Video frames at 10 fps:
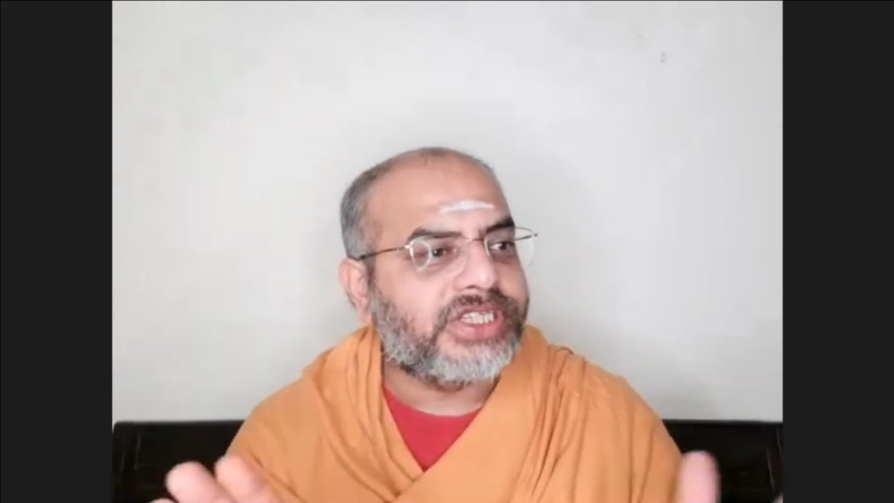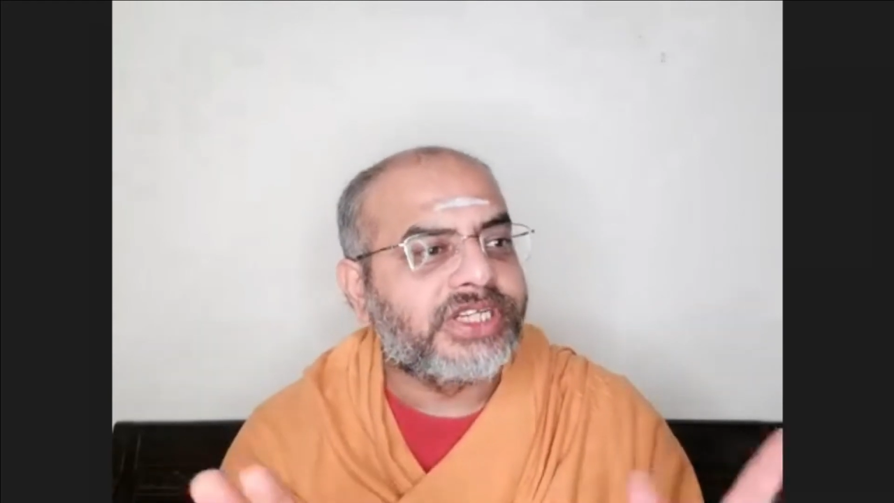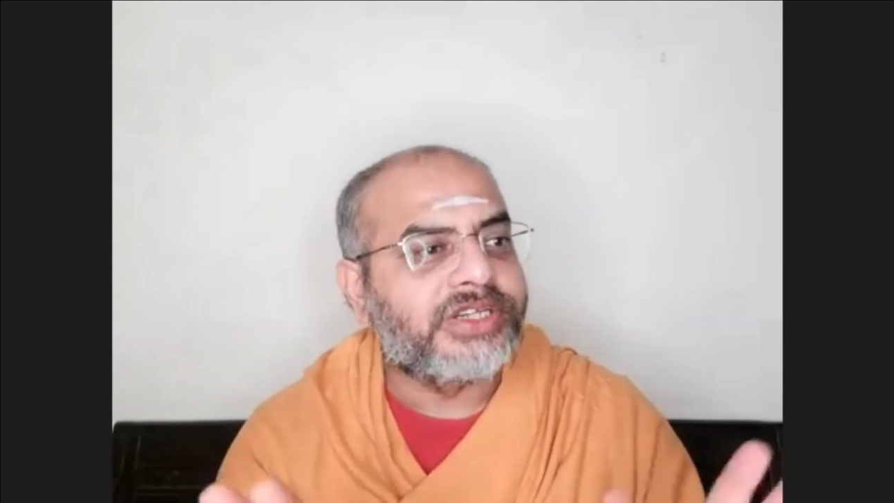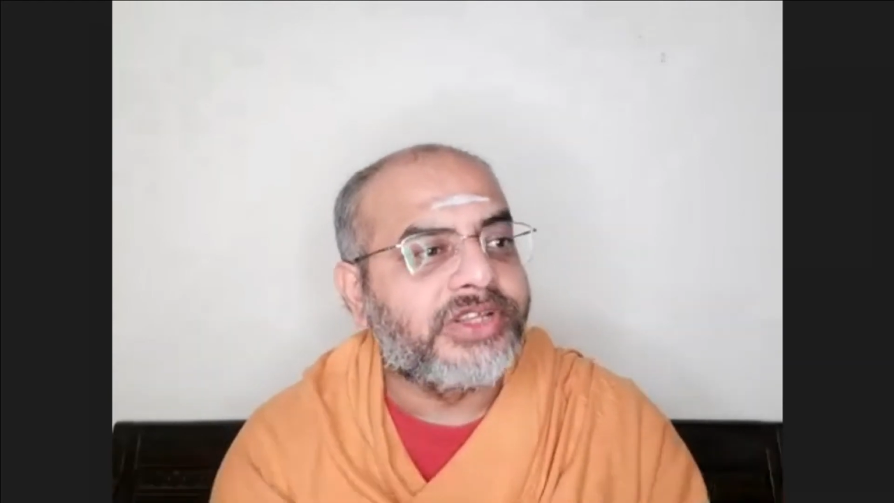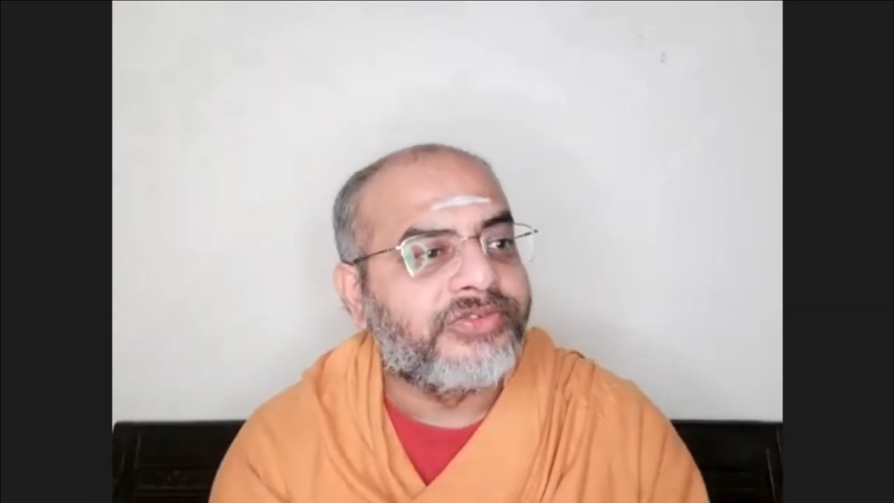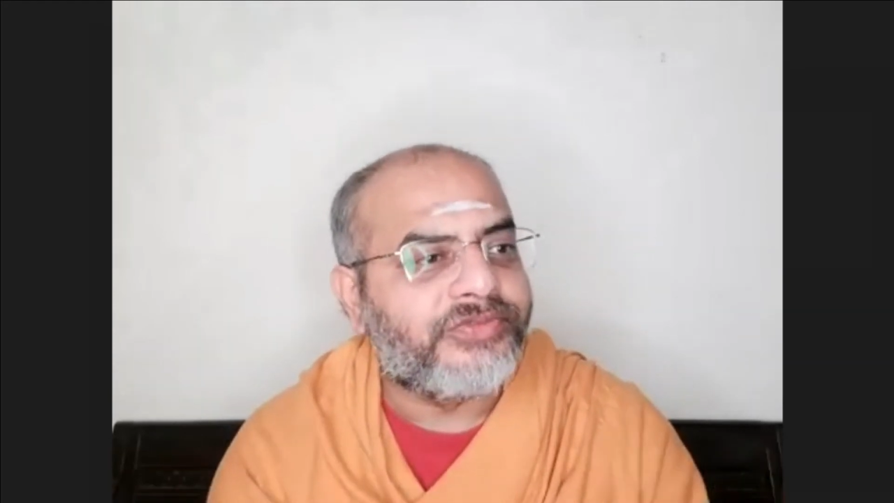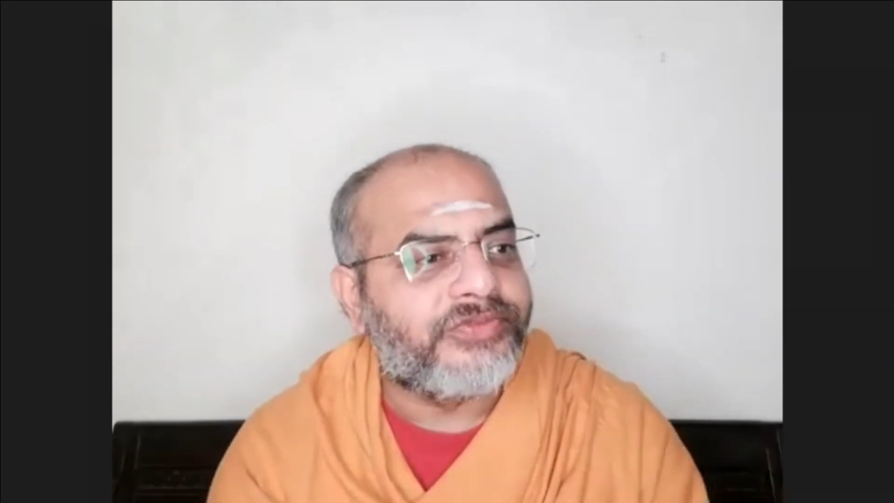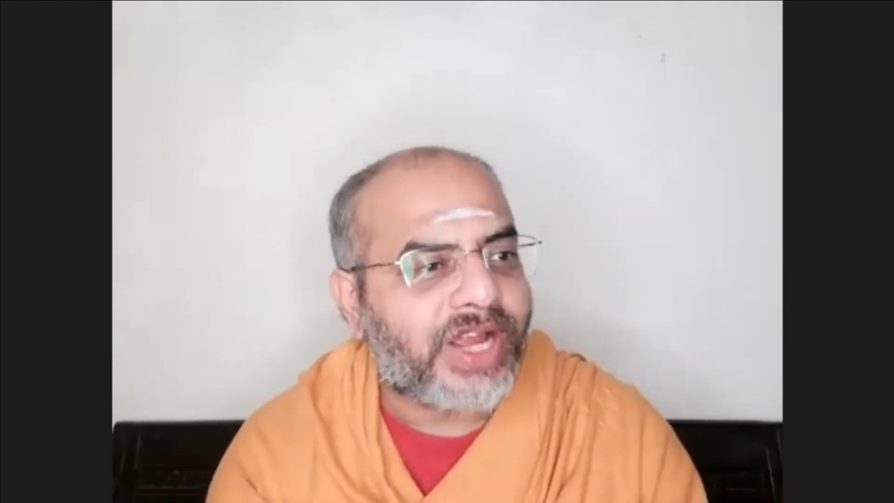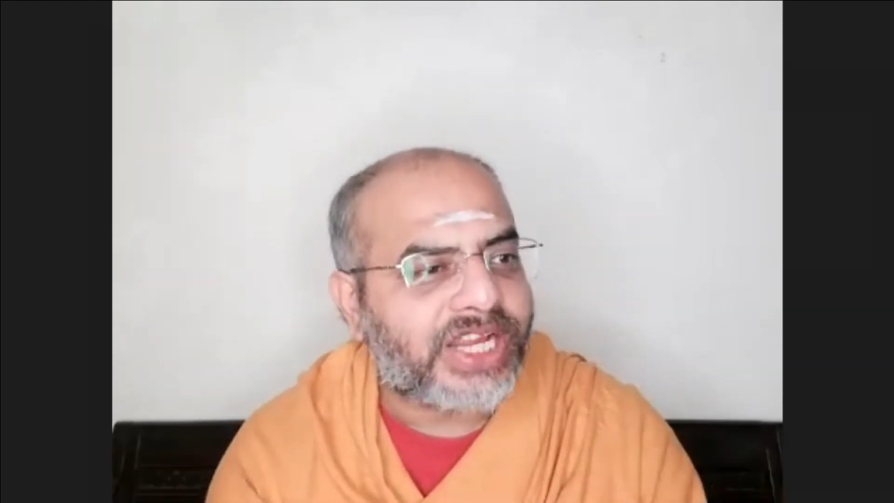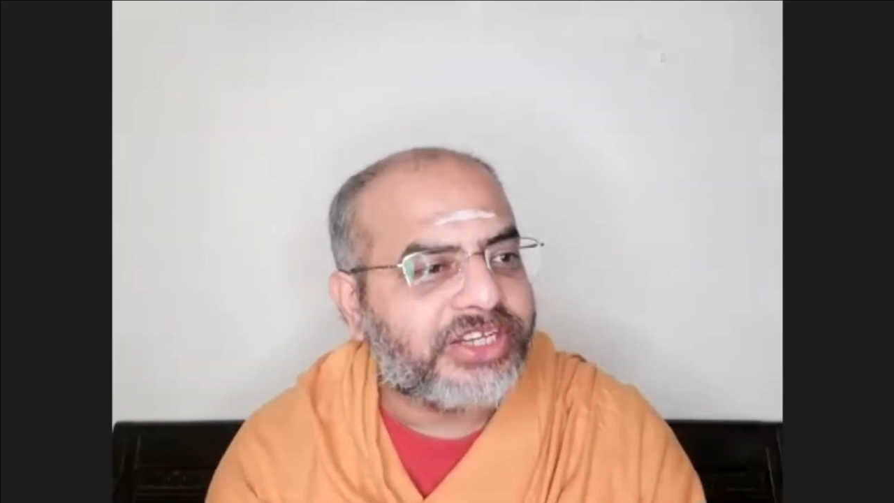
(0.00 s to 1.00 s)
It in
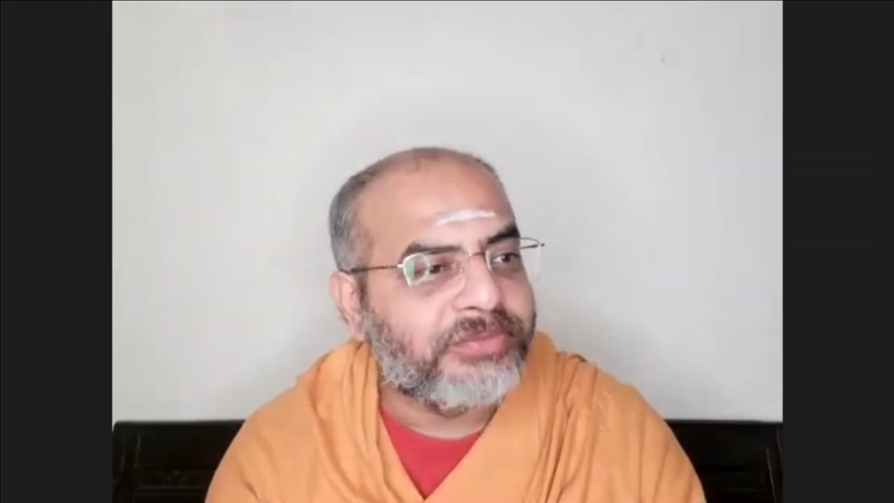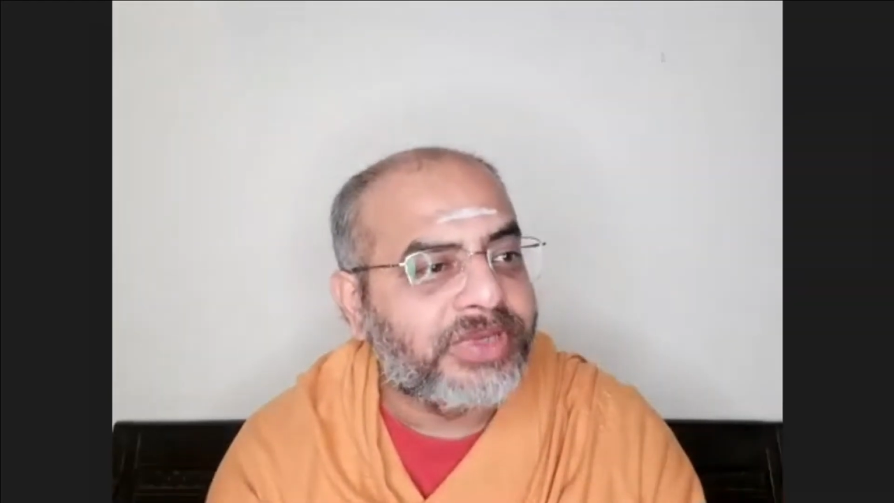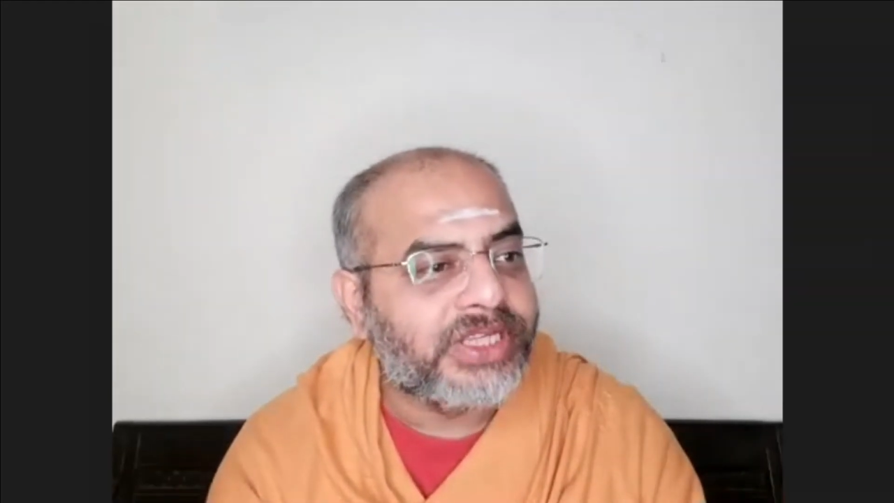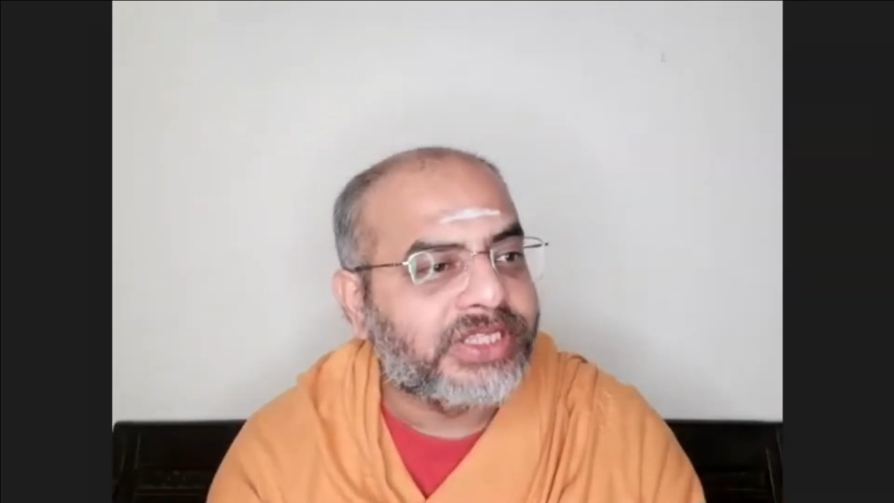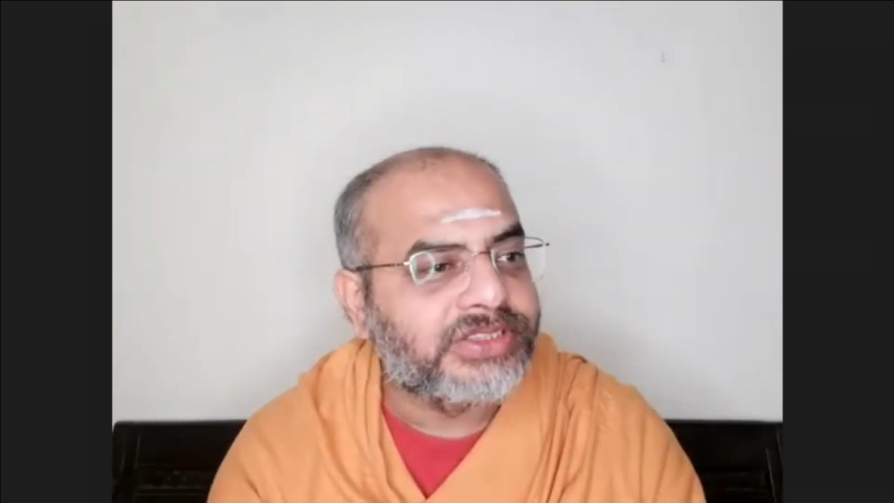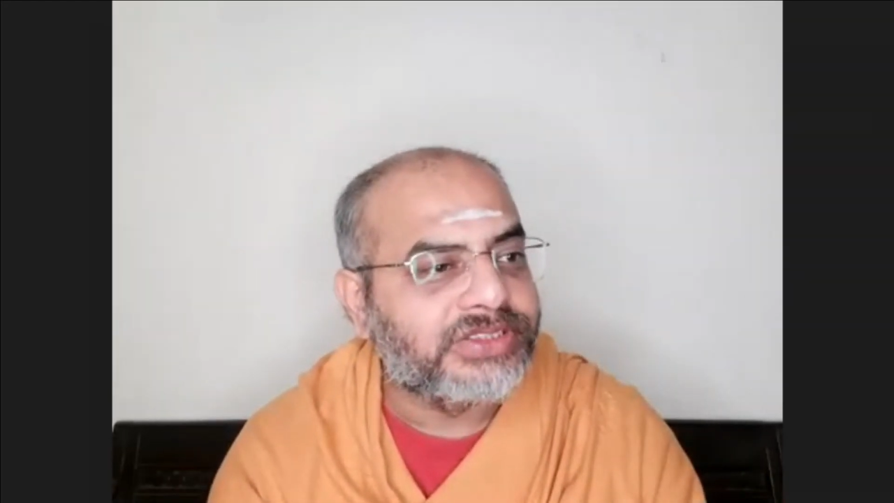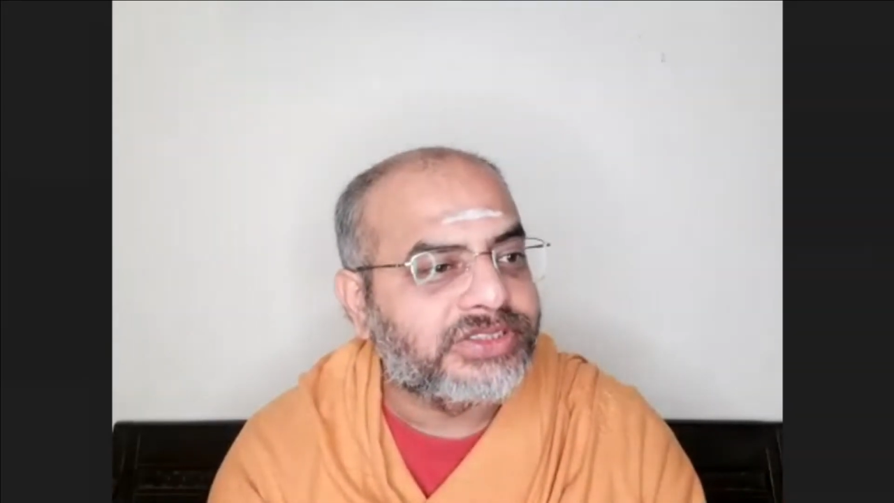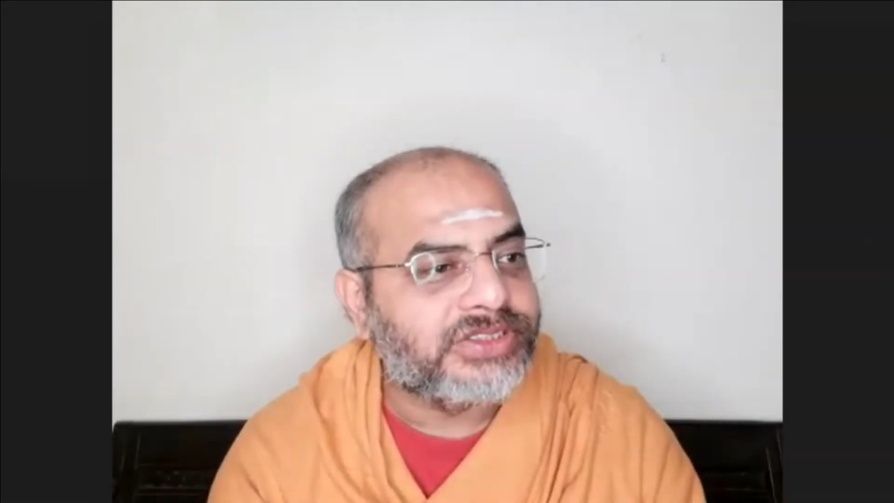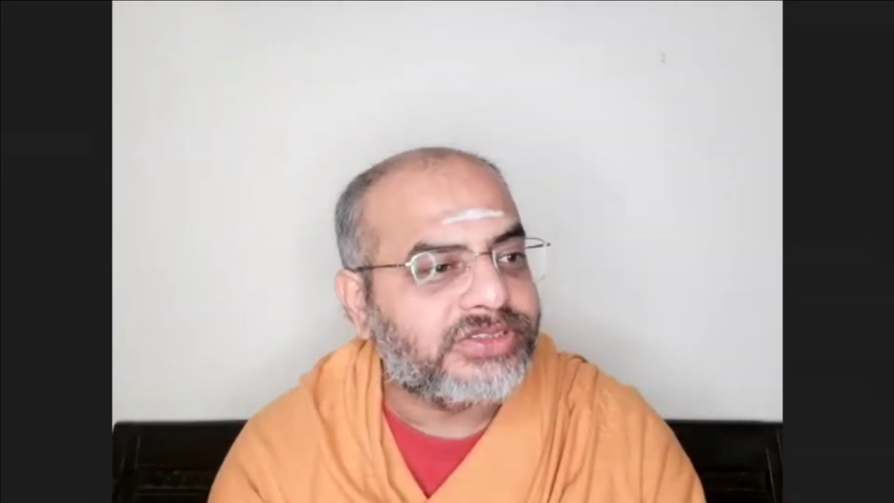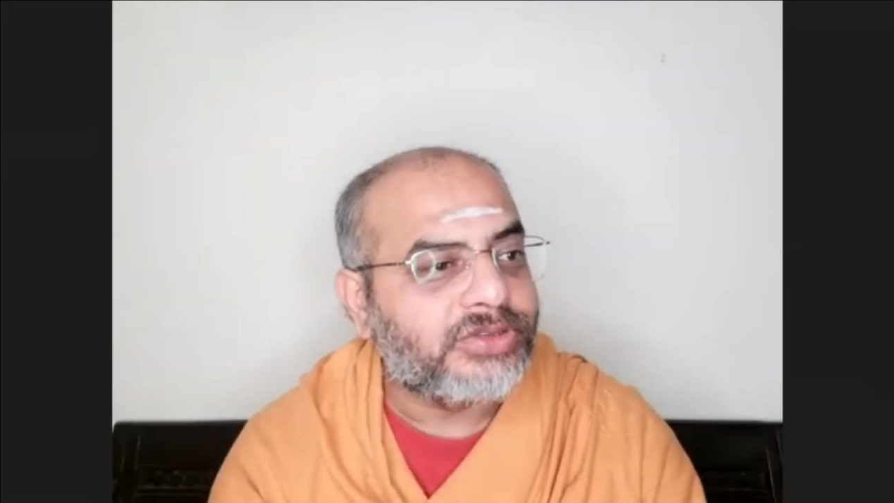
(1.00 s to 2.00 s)
fact
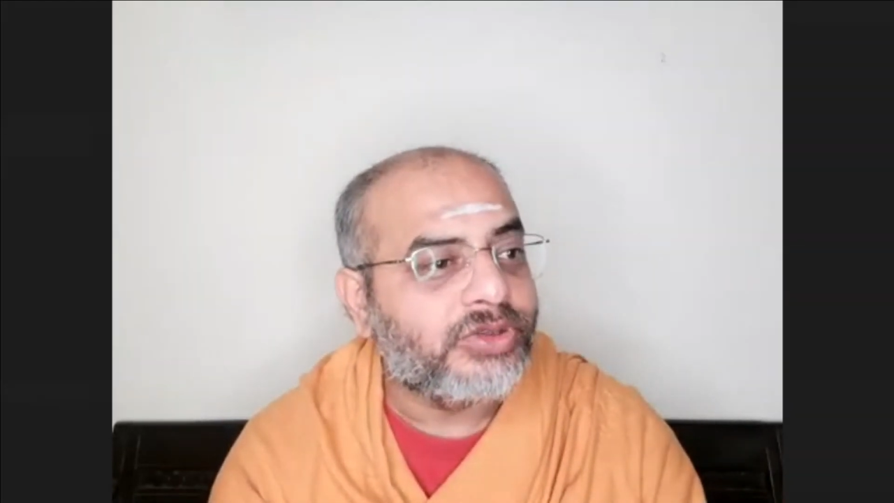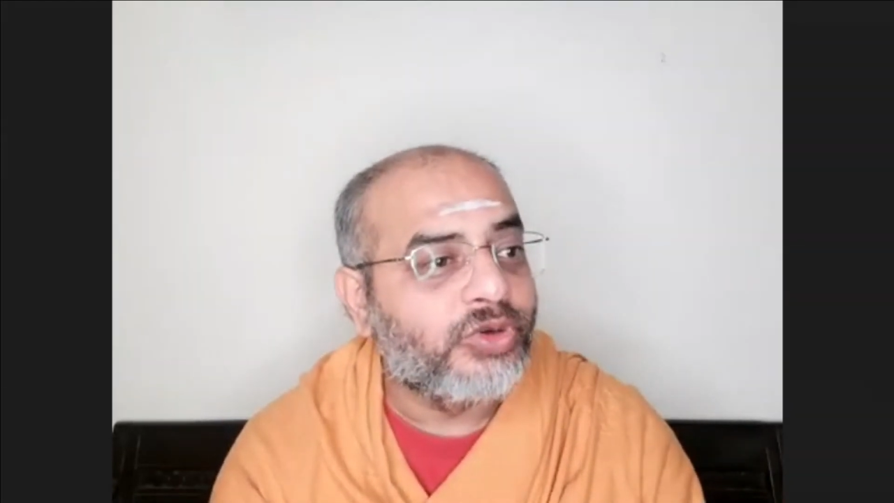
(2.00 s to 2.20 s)
means